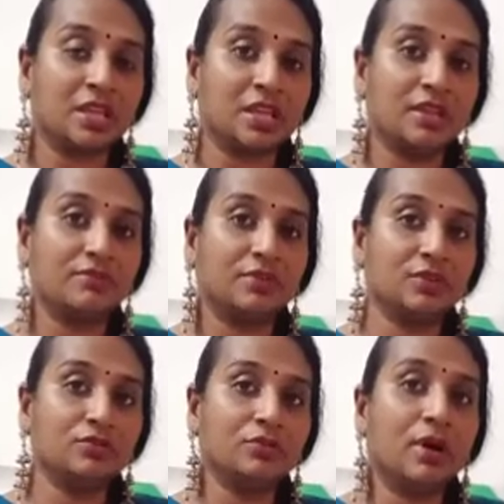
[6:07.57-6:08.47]
give
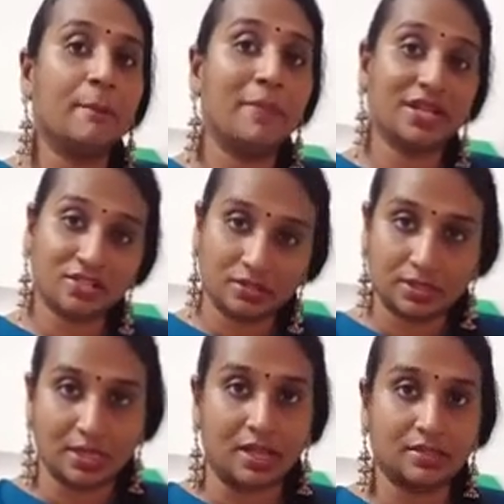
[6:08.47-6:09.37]
you better
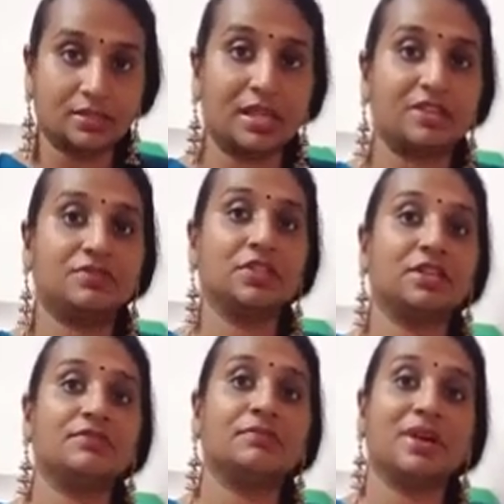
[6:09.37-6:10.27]
results, that will
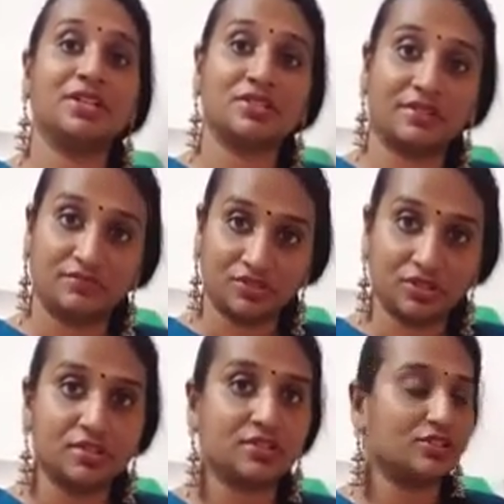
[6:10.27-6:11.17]
give better
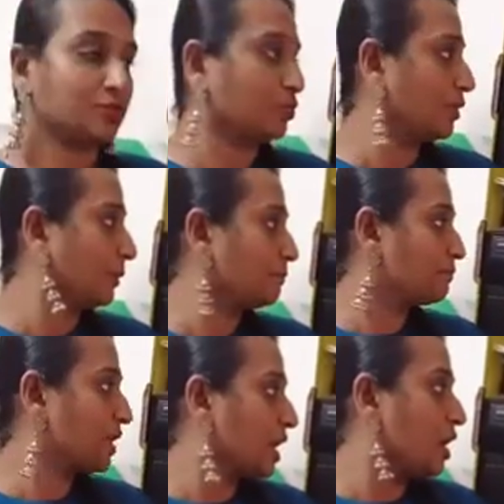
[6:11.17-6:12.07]
efficiency to you.
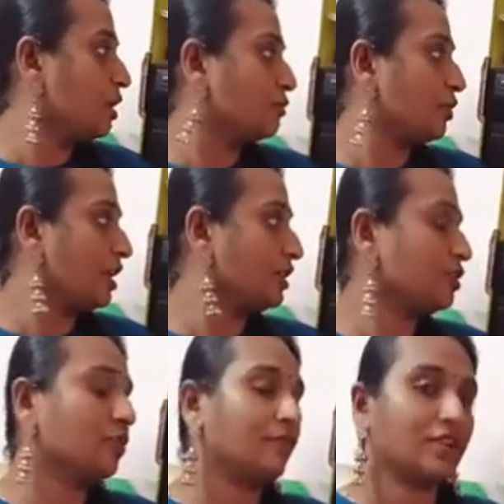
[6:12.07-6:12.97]
Product
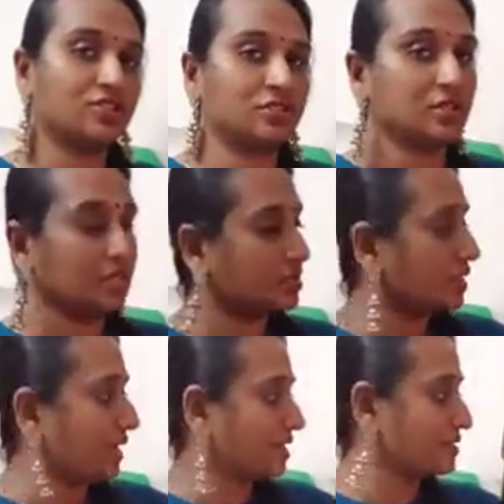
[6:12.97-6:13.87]
innovation is the
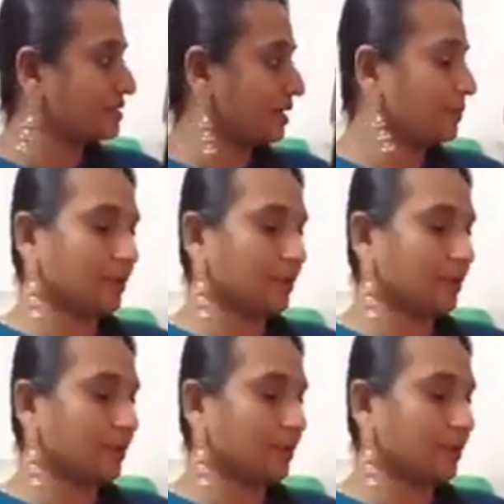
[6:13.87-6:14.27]
next step.